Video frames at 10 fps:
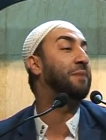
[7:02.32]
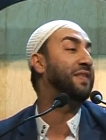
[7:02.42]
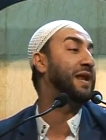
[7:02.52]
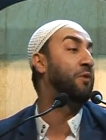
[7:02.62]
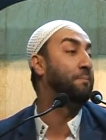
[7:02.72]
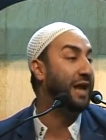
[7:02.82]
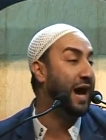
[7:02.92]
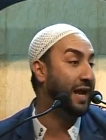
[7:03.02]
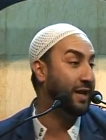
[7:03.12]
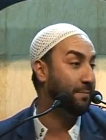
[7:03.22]
by the name of
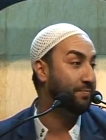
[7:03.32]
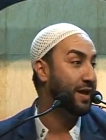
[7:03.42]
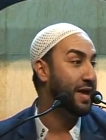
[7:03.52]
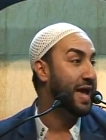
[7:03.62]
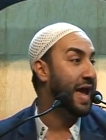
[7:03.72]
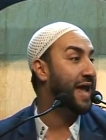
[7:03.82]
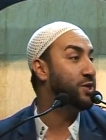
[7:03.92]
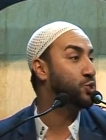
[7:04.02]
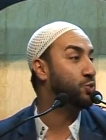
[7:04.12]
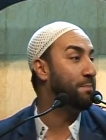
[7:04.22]
Bilal.
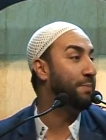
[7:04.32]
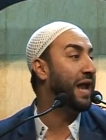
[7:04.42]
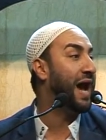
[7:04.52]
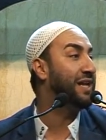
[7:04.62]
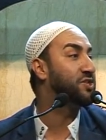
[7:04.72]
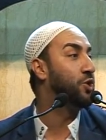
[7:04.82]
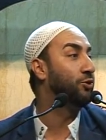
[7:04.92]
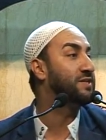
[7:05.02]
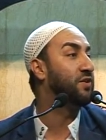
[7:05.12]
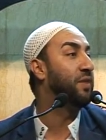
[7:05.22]
Hence, when Bilal is
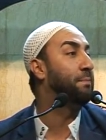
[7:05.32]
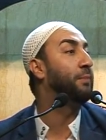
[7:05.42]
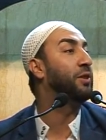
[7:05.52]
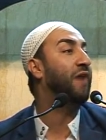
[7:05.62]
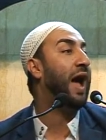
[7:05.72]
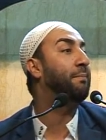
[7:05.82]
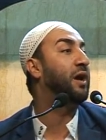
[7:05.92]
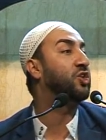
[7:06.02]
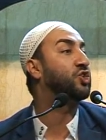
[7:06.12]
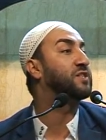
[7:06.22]
known as of the people of
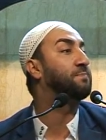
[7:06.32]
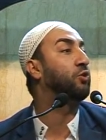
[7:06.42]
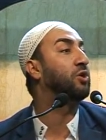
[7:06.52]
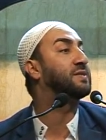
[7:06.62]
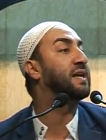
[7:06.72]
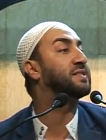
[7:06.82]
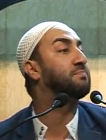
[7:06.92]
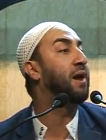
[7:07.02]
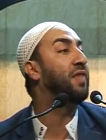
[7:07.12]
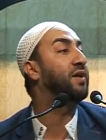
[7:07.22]
Habash, it's because
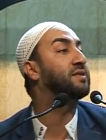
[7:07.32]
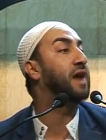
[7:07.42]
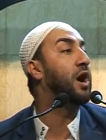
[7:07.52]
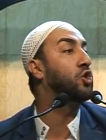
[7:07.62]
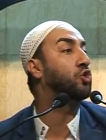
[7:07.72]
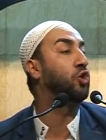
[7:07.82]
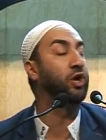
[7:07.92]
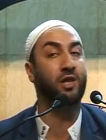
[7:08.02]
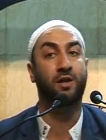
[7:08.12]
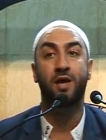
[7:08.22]
his mother's
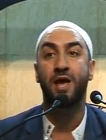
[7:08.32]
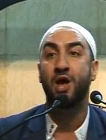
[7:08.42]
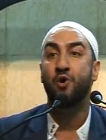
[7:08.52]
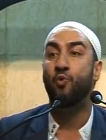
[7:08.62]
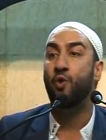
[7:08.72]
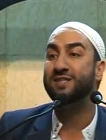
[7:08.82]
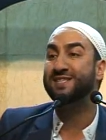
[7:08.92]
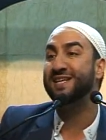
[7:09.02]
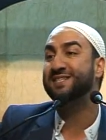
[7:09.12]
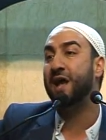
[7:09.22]
uncle
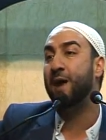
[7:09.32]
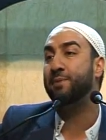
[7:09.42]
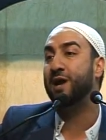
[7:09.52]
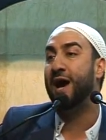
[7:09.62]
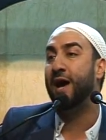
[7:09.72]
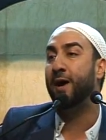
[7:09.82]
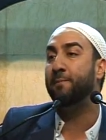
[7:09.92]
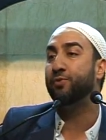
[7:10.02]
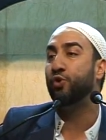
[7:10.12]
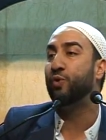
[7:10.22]
was this
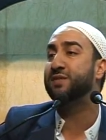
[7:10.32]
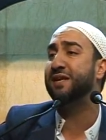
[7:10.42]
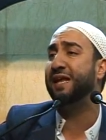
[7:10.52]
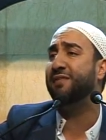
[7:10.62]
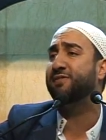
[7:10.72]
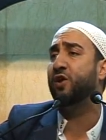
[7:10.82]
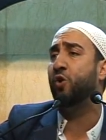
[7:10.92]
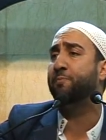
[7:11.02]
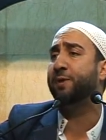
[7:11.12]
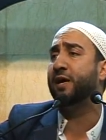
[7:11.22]
Abraha, who was an
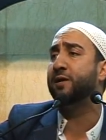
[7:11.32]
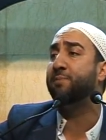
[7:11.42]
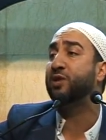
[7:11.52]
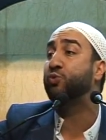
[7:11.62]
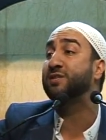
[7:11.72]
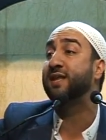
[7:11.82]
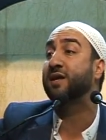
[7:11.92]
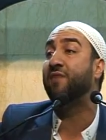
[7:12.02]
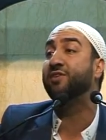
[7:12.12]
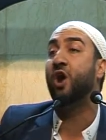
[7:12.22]
Ethiopian but was the
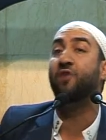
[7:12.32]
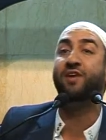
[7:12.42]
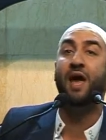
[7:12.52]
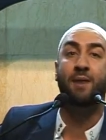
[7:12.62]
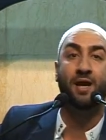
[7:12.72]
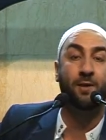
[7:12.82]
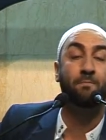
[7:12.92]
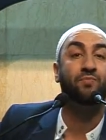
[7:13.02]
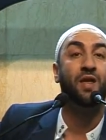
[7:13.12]
governor of Yemen.